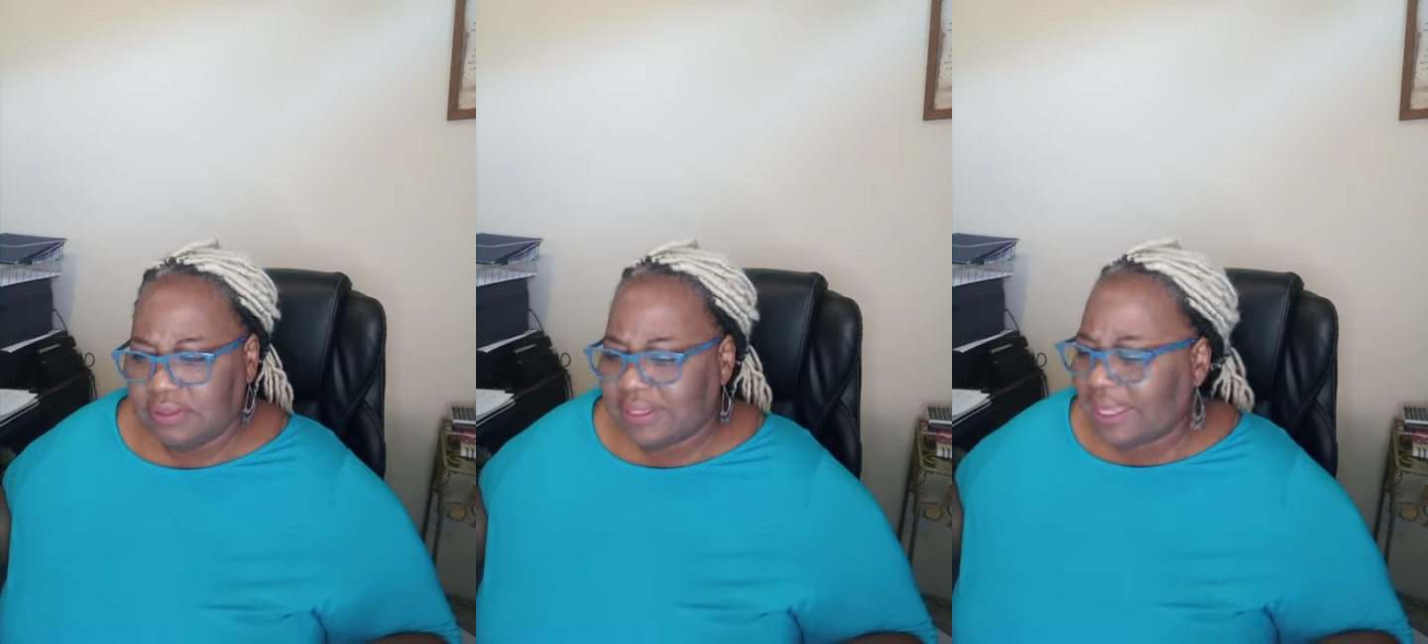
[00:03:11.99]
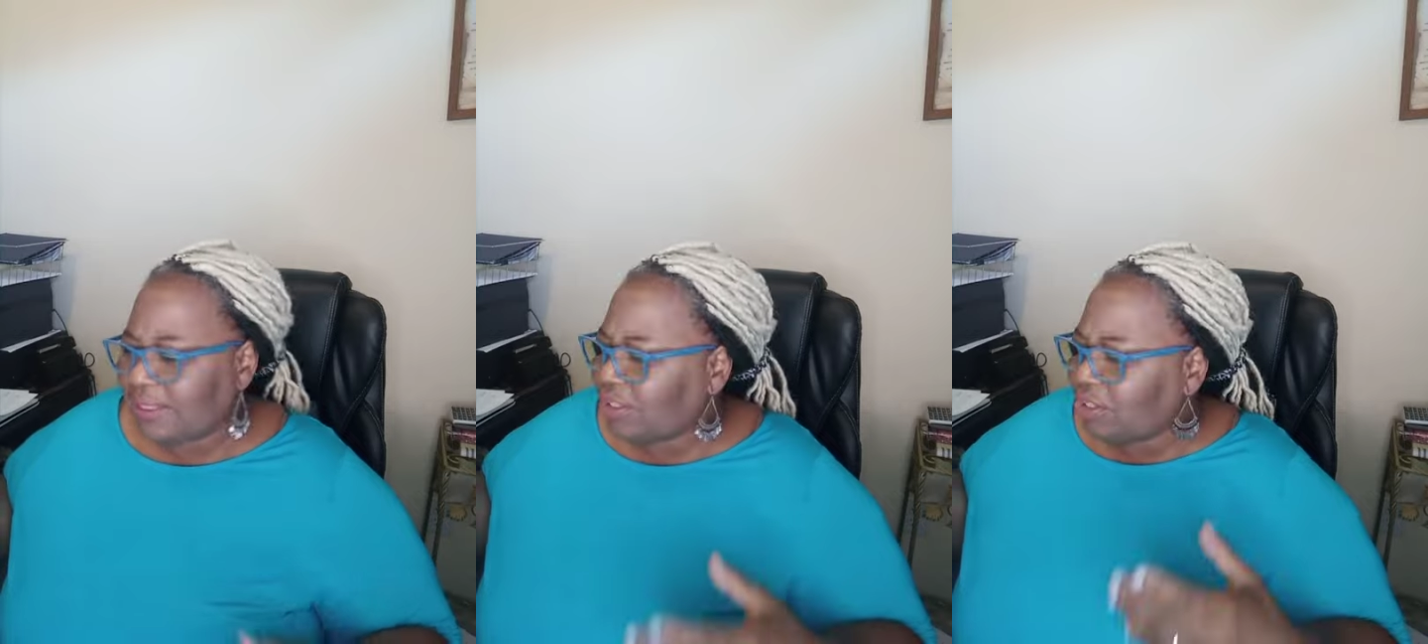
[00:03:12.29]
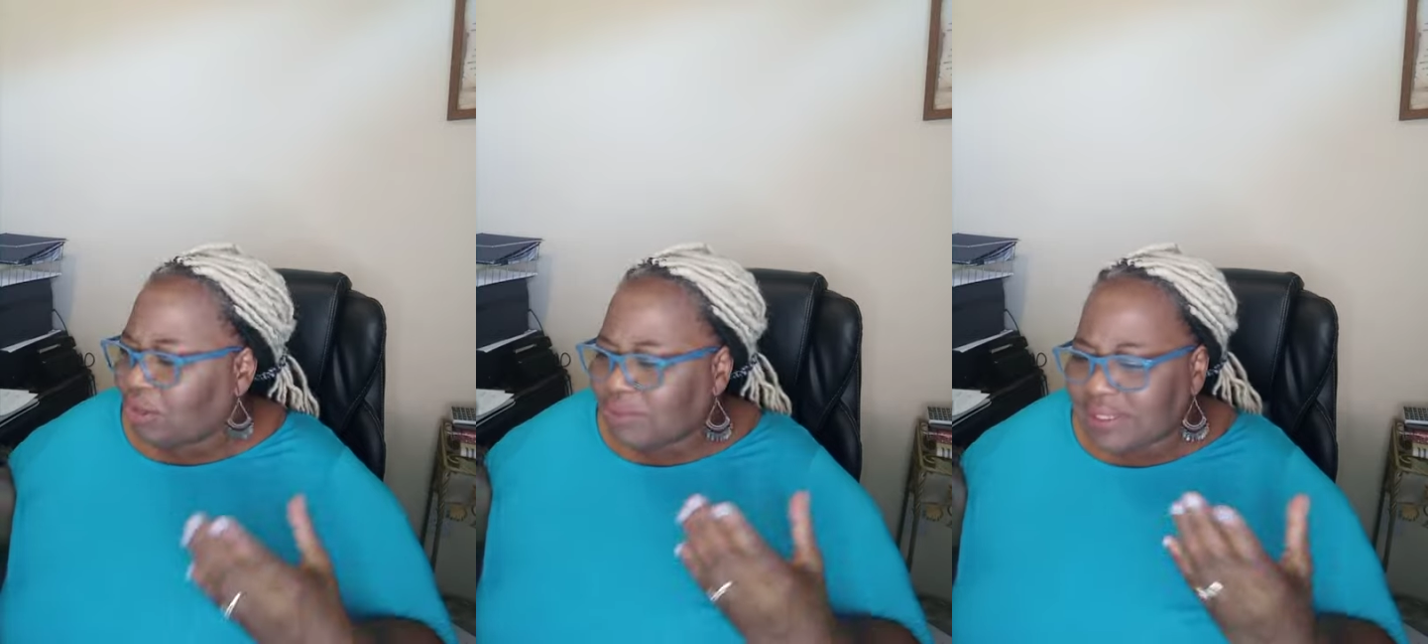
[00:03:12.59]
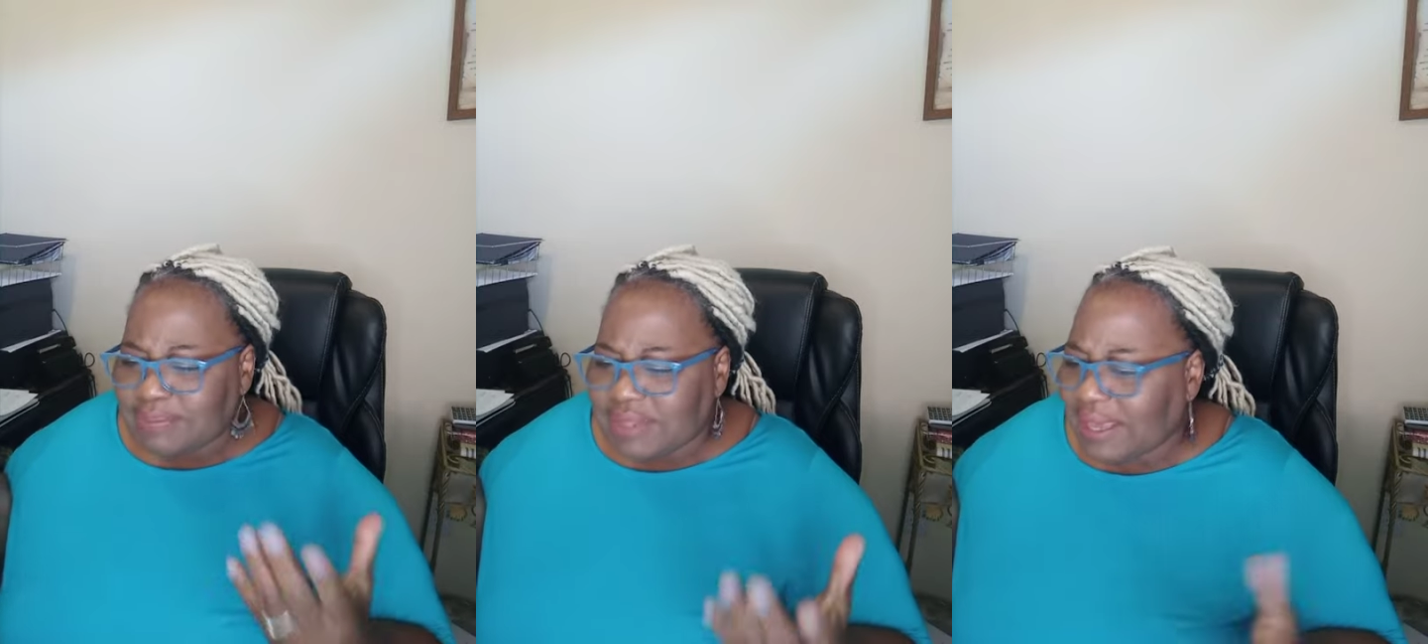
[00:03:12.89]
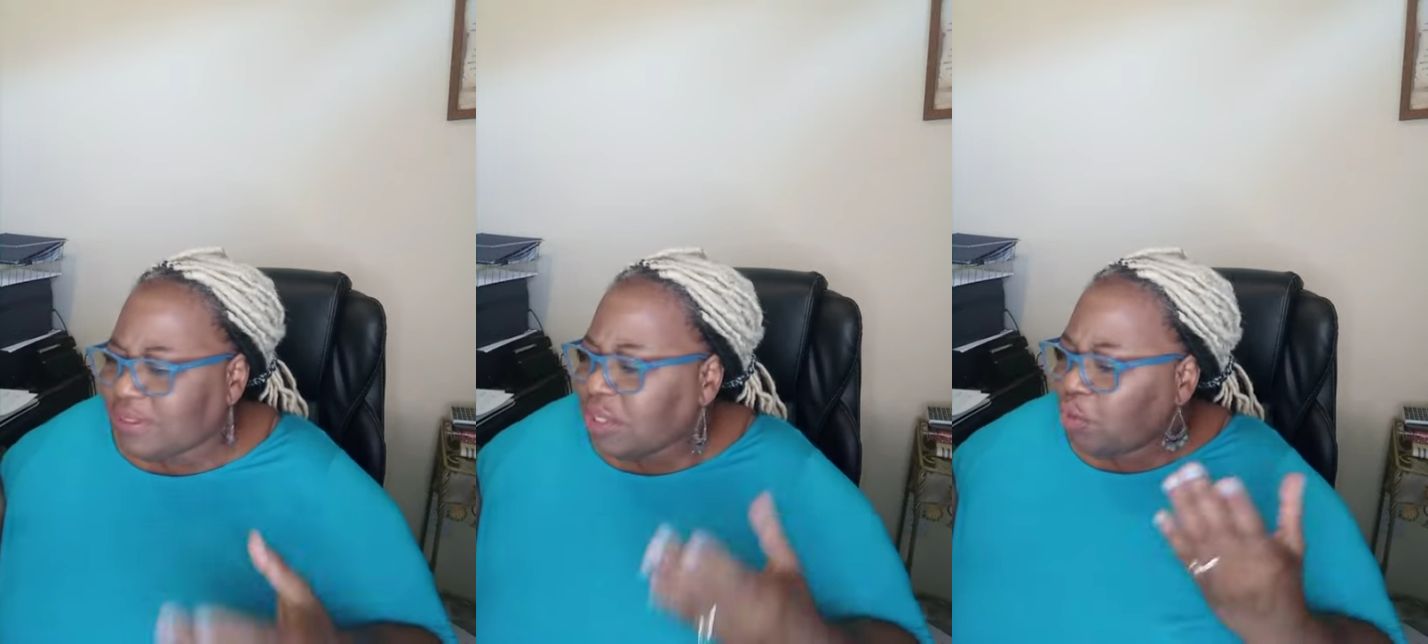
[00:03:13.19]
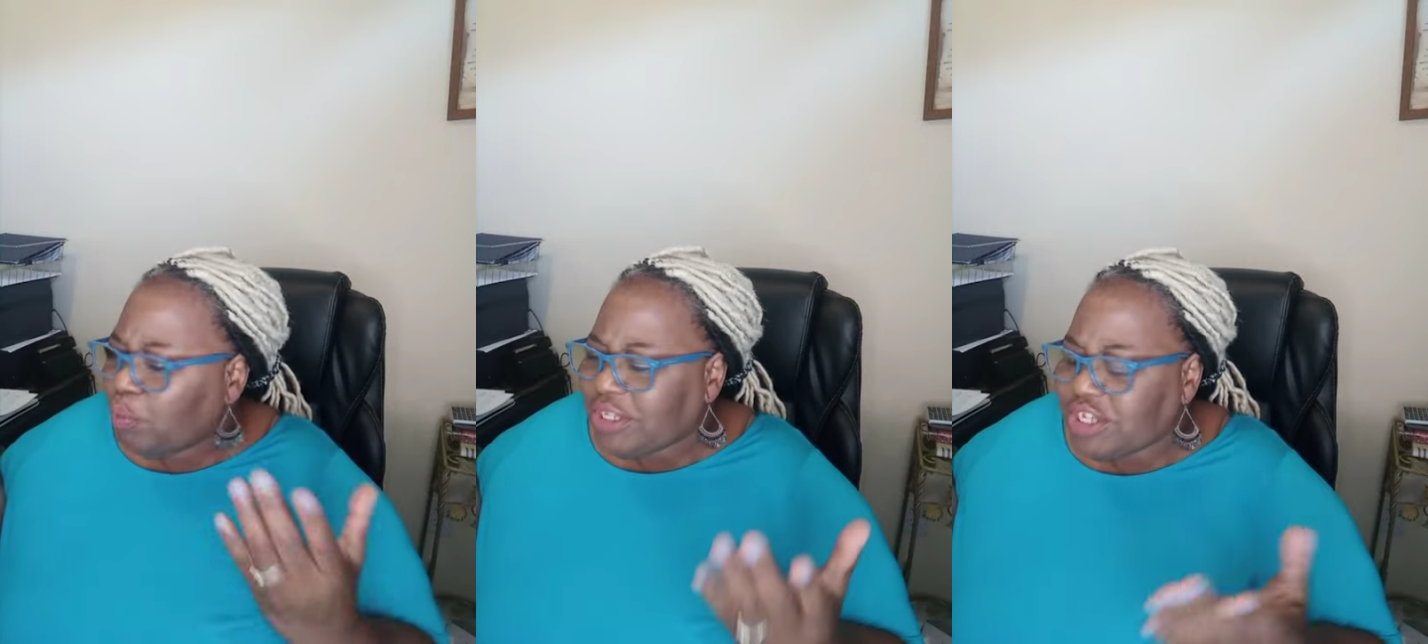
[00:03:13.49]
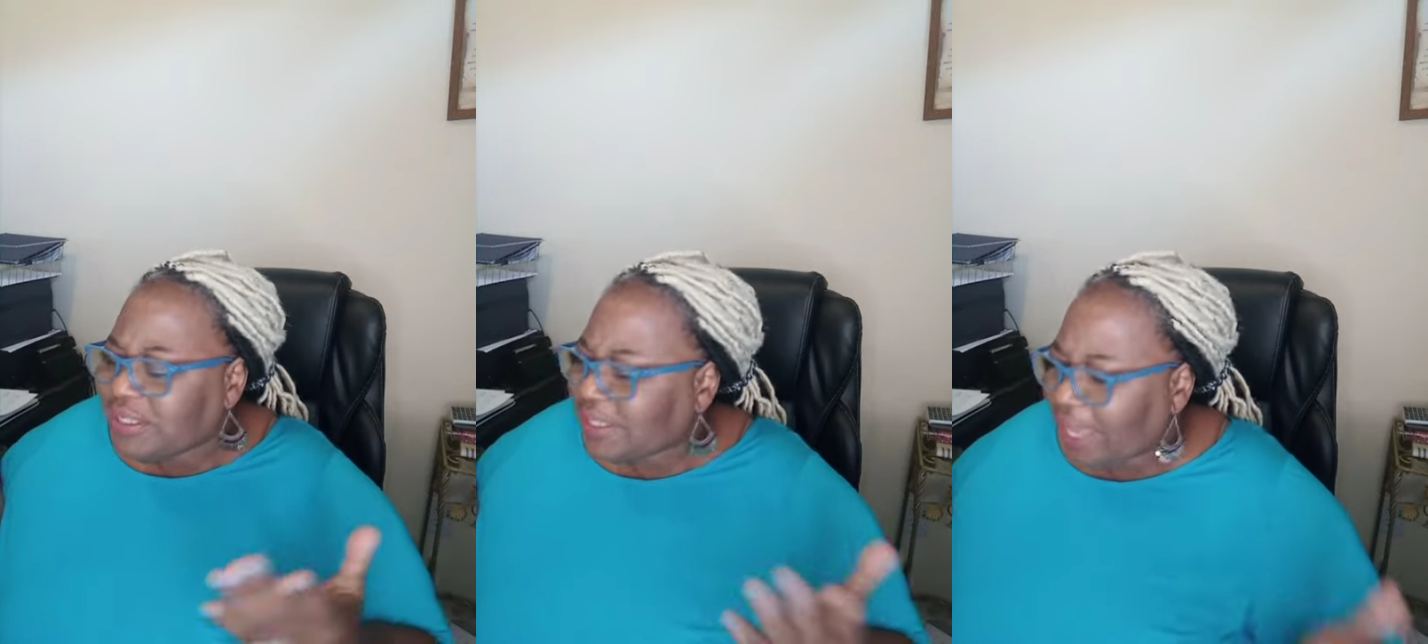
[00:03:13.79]
that, sometimes we
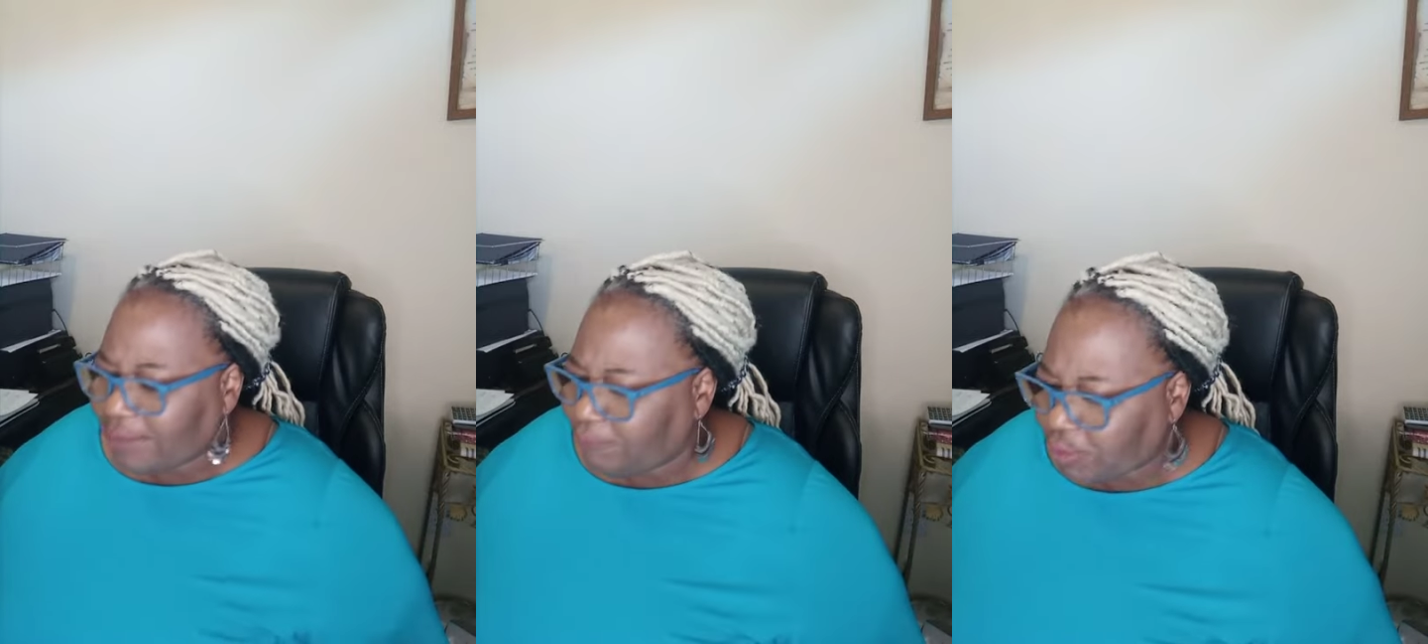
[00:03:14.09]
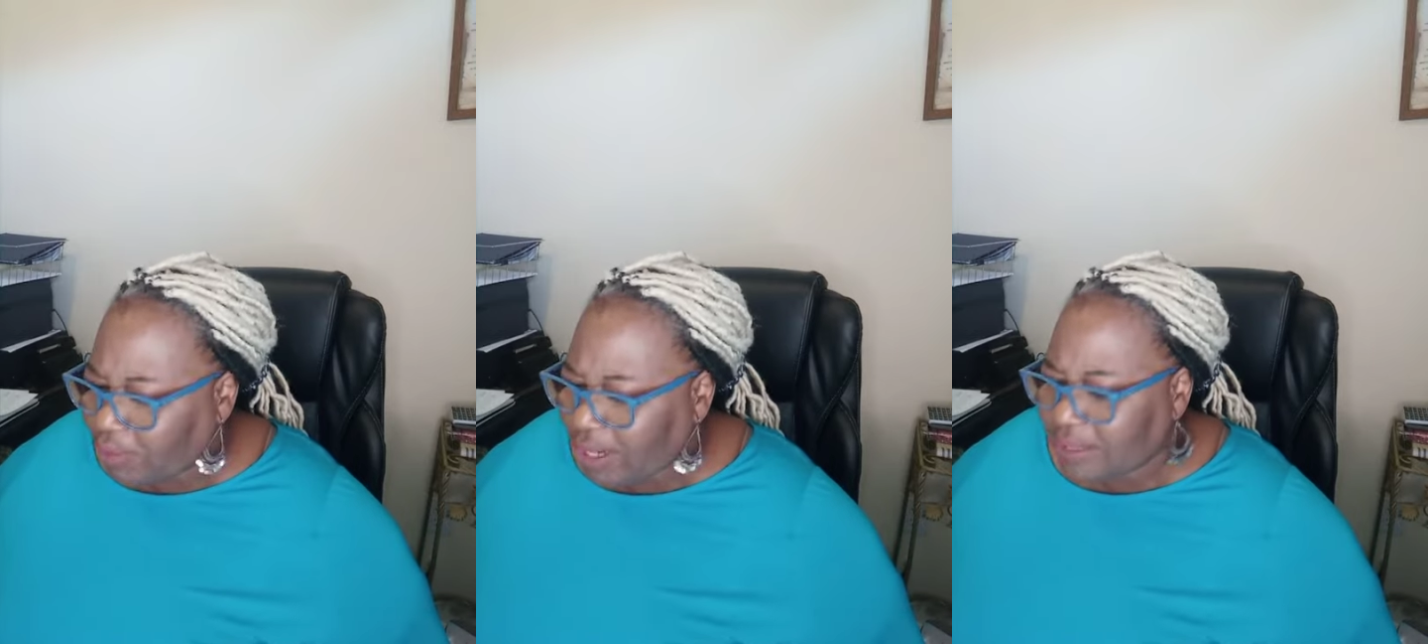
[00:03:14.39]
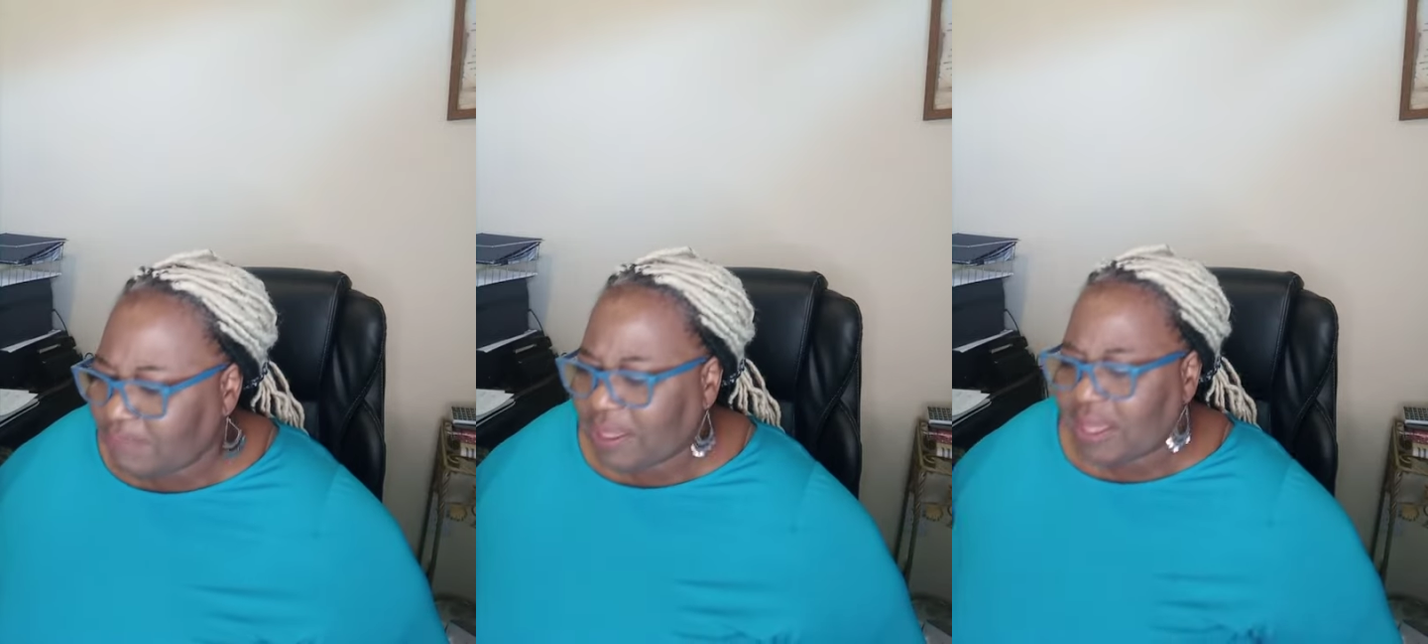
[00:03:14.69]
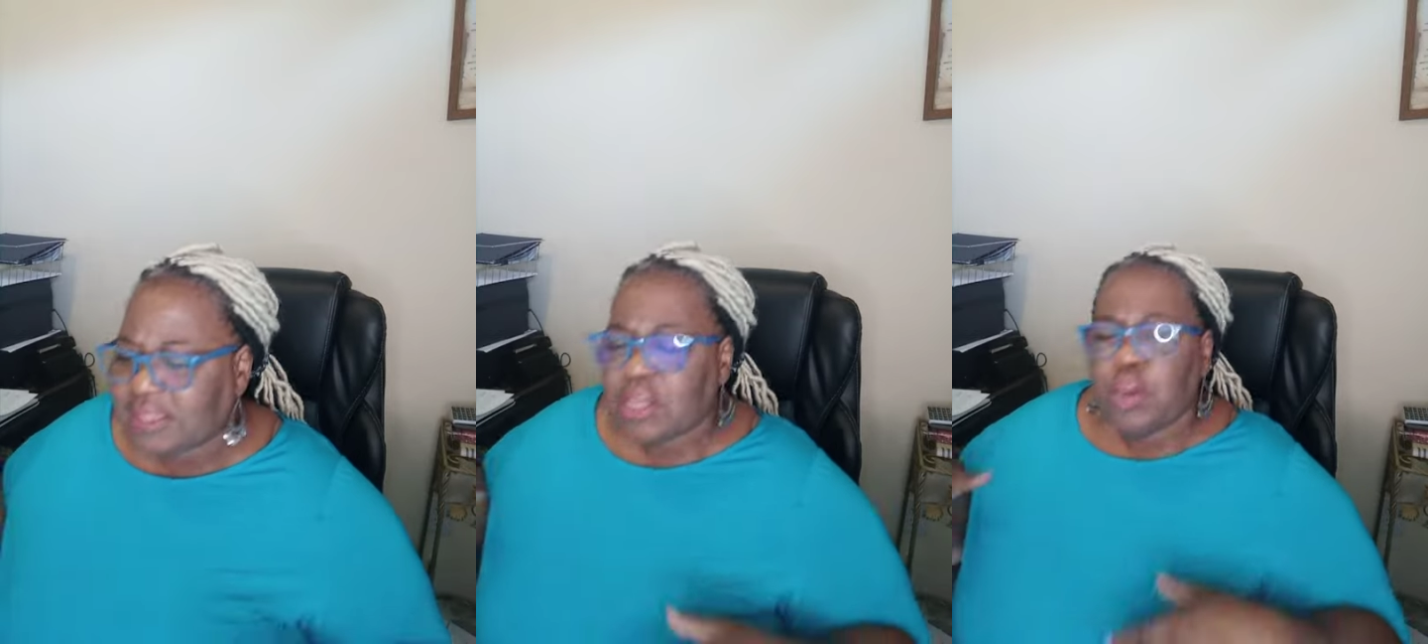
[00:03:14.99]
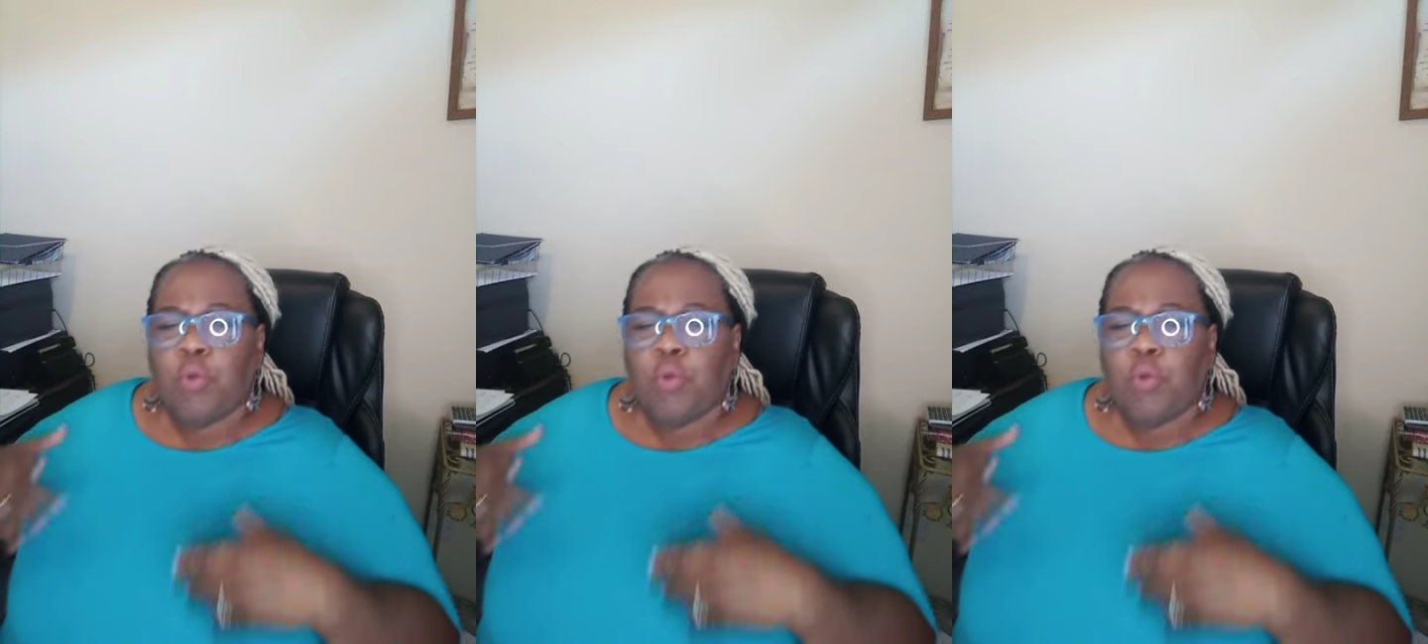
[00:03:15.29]
just take for granted because